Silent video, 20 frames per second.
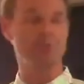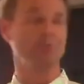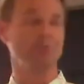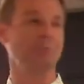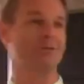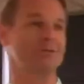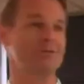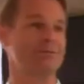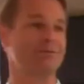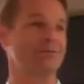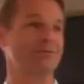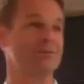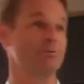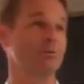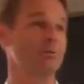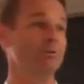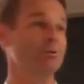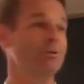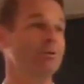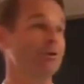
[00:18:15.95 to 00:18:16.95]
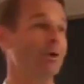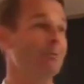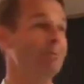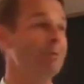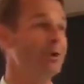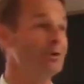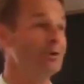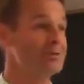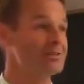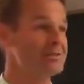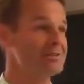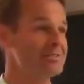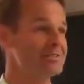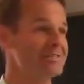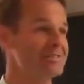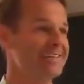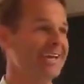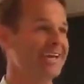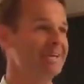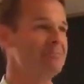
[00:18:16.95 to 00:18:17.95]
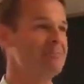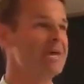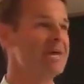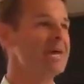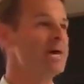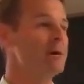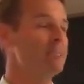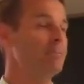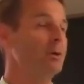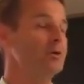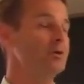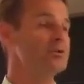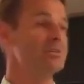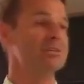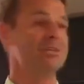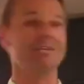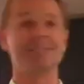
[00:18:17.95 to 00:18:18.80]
who most of us would know Moses' name. Moses